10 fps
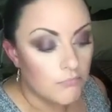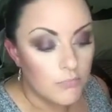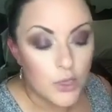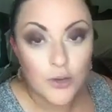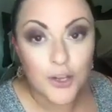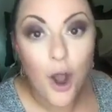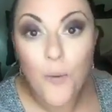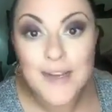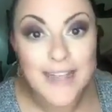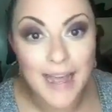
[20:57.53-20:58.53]
you can
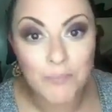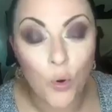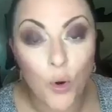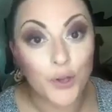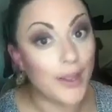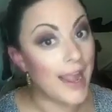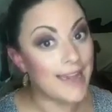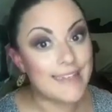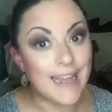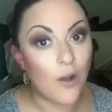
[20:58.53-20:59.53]
always add more. You
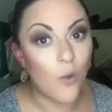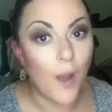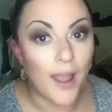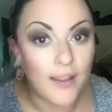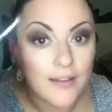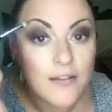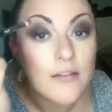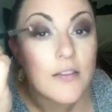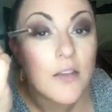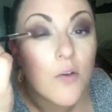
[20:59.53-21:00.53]
can't take away.
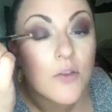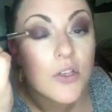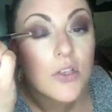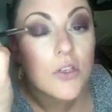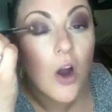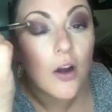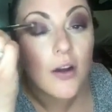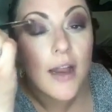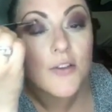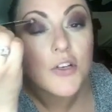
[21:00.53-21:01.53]
So start
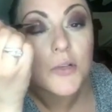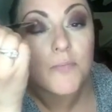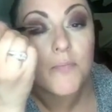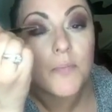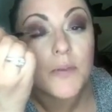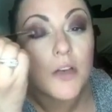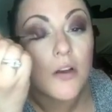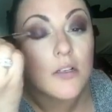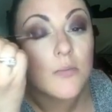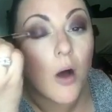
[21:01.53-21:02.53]
and just
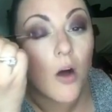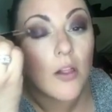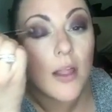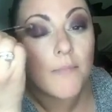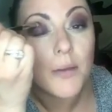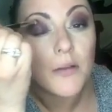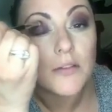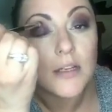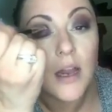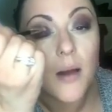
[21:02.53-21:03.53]
start small and build
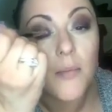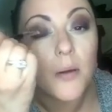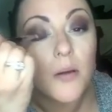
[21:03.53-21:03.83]
it up.